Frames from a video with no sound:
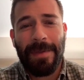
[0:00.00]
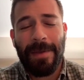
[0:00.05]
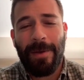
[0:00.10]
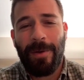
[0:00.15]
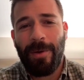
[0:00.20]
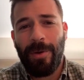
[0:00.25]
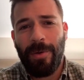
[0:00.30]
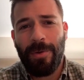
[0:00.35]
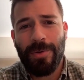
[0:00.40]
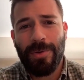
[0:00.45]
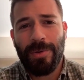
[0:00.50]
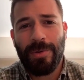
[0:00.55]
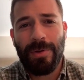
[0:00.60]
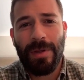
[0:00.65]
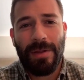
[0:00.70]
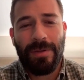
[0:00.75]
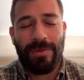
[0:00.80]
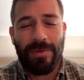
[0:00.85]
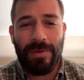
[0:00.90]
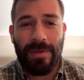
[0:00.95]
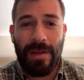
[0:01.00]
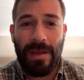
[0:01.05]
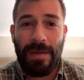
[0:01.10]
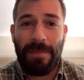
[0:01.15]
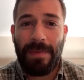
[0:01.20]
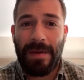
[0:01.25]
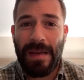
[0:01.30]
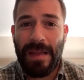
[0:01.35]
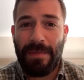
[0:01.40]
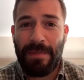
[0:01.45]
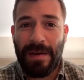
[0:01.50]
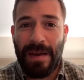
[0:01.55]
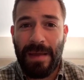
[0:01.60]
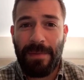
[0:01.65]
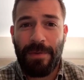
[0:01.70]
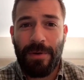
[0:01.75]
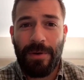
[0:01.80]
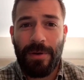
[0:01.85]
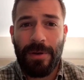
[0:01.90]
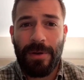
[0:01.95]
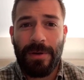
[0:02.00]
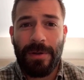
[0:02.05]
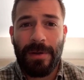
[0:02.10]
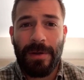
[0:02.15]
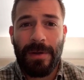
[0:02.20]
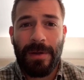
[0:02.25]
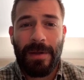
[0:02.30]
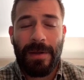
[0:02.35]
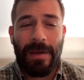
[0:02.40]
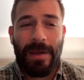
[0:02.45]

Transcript: close to the Ipanema neighborhood,